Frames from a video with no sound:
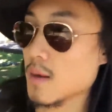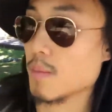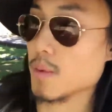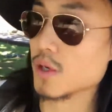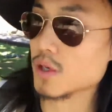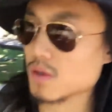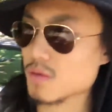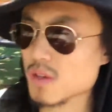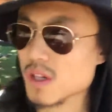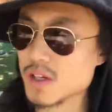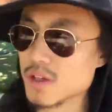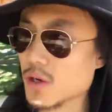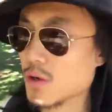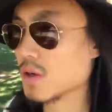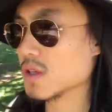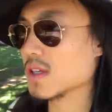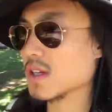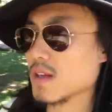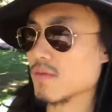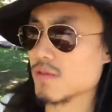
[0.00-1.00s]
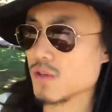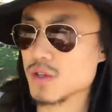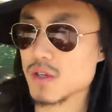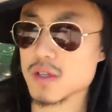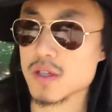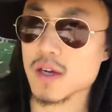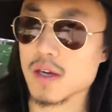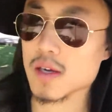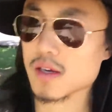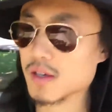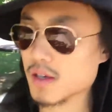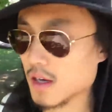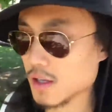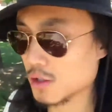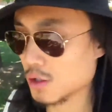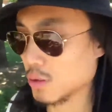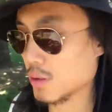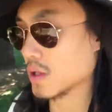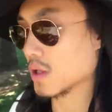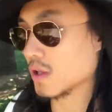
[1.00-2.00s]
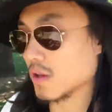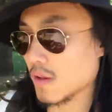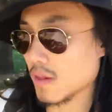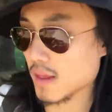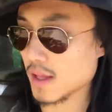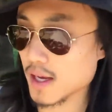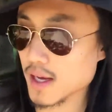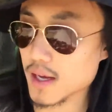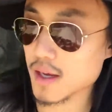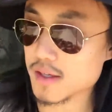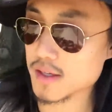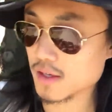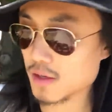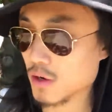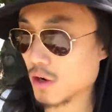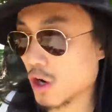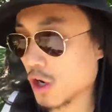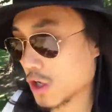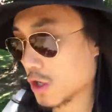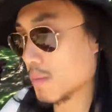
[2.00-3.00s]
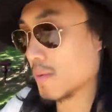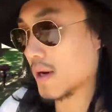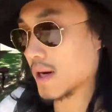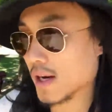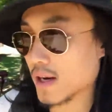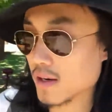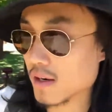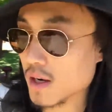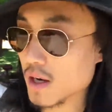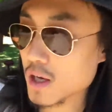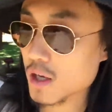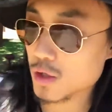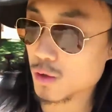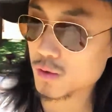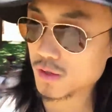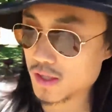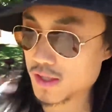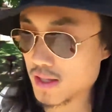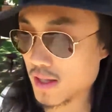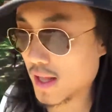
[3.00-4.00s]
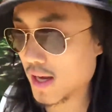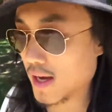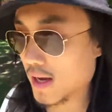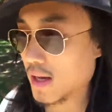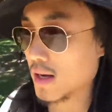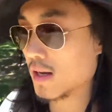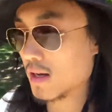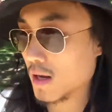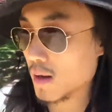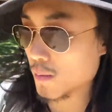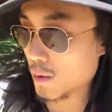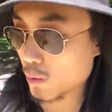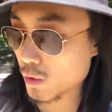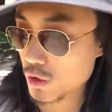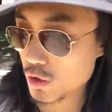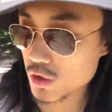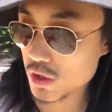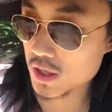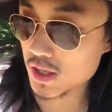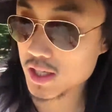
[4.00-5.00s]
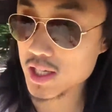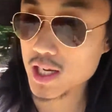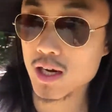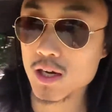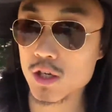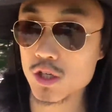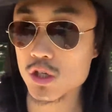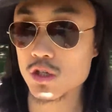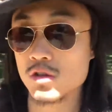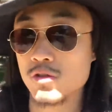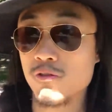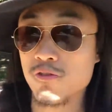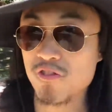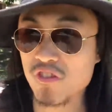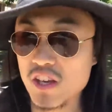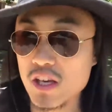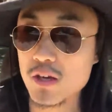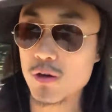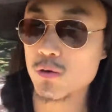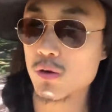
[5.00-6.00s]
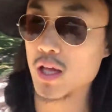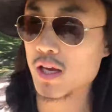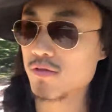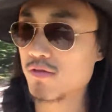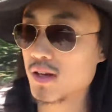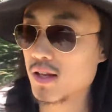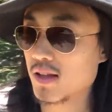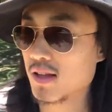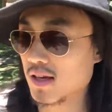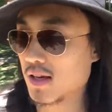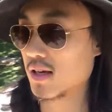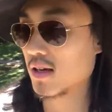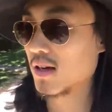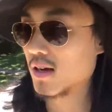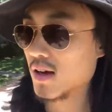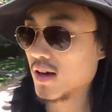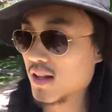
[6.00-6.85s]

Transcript: but you don't really notice it if you're just like doing a lot of things and you're occupied doing this and that. But when you just sit down and just feel everything